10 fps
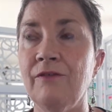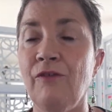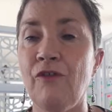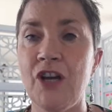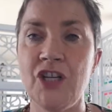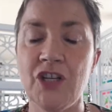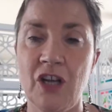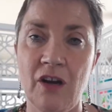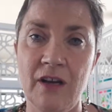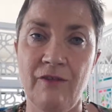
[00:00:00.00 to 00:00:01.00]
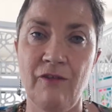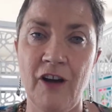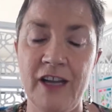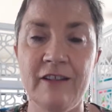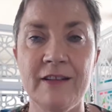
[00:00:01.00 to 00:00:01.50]
fresh kind of
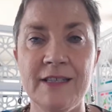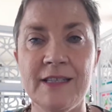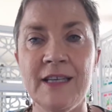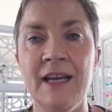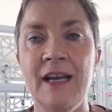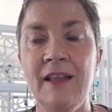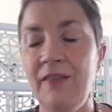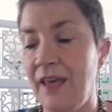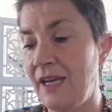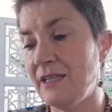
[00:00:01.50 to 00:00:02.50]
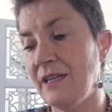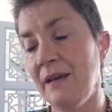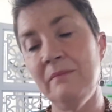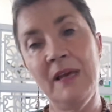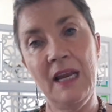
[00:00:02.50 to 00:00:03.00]
fragrance that
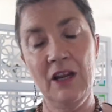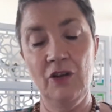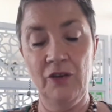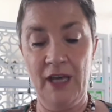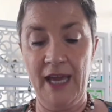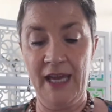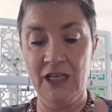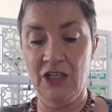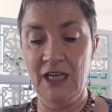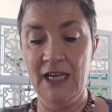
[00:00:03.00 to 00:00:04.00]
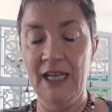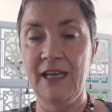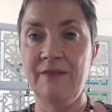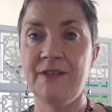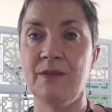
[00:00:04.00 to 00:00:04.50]
melaleuca actually
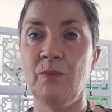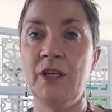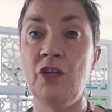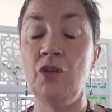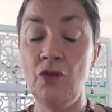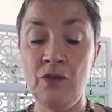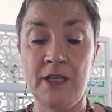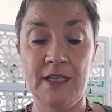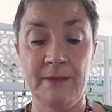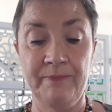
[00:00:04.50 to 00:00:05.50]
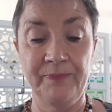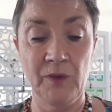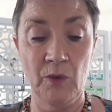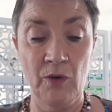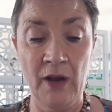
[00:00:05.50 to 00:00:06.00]
leaves when you use it.
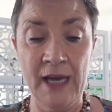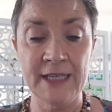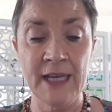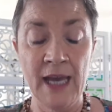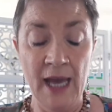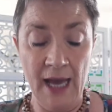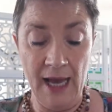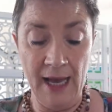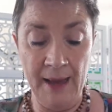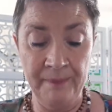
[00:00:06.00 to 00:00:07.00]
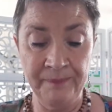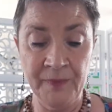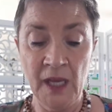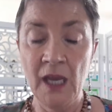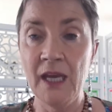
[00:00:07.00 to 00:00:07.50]
All right,
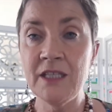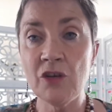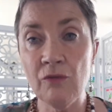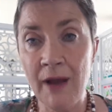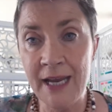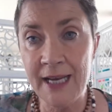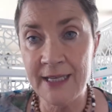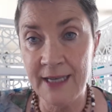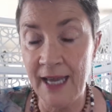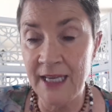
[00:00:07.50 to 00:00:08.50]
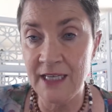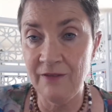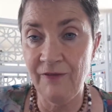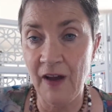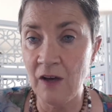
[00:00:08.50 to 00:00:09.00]
it's great as an
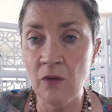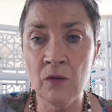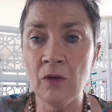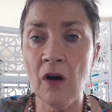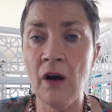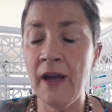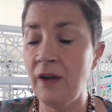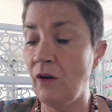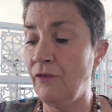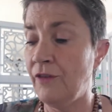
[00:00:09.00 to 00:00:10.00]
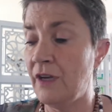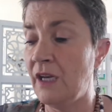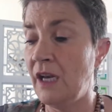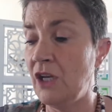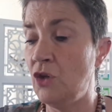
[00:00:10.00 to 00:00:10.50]
antifungal. I
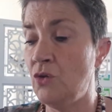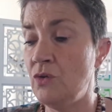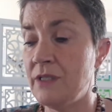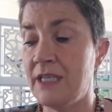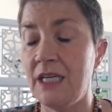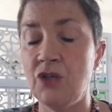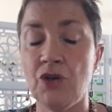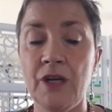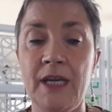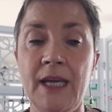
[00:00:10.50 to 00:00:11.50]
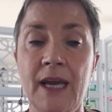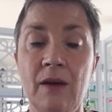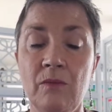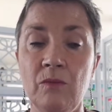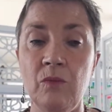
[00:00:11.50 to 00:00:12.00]
often use tea tree
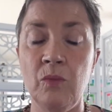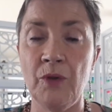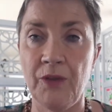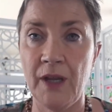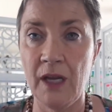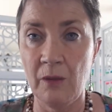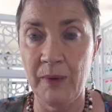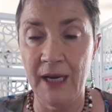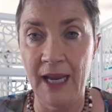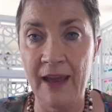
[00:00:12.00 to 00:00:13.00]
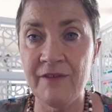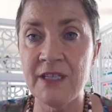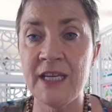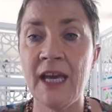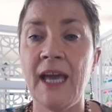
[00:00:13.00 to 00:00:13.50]
with a little bit of
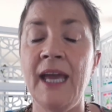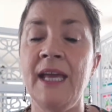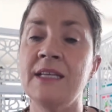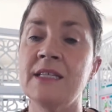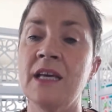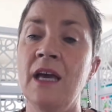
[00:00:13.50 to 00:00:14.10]
lavender and